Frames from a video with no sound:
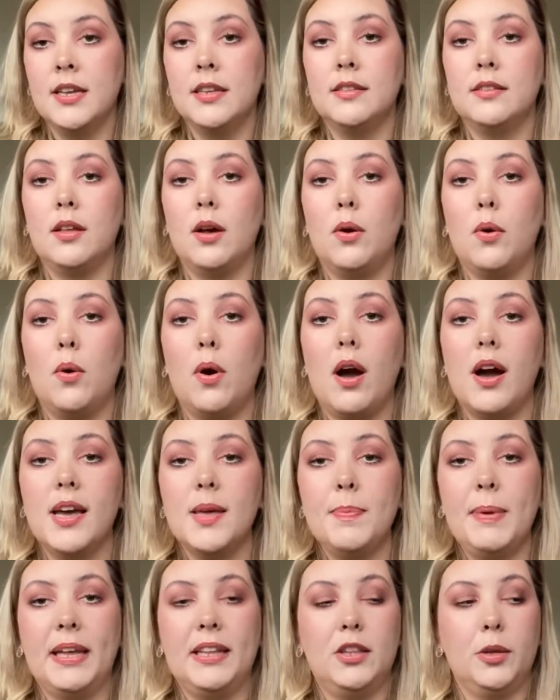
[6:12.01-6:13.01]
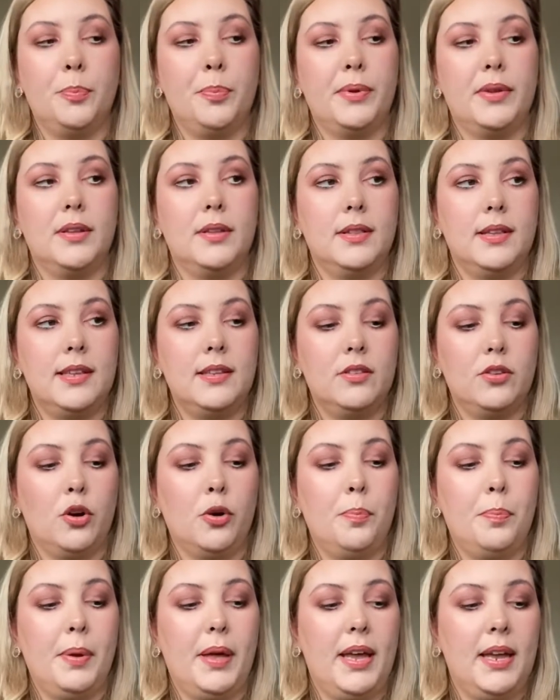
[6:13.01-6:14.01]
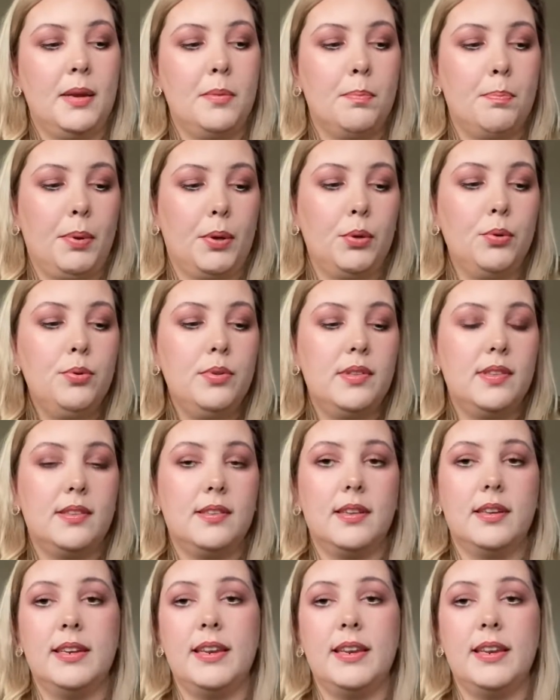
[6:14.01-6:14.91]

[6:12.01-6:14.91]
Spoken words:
So I picked this up in Boots.